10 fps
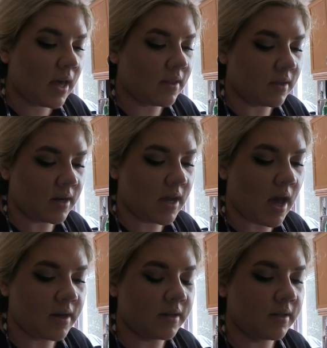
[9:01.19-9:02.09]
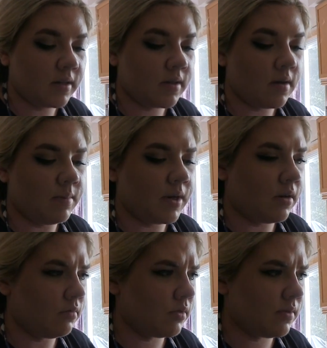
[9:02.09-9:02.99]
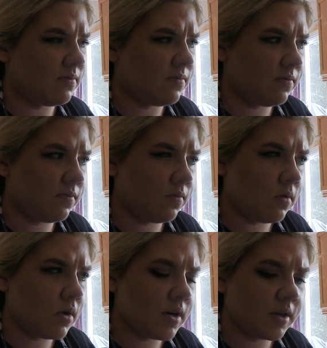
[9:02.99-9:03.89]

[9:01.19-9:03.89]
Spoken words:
and then I added about 4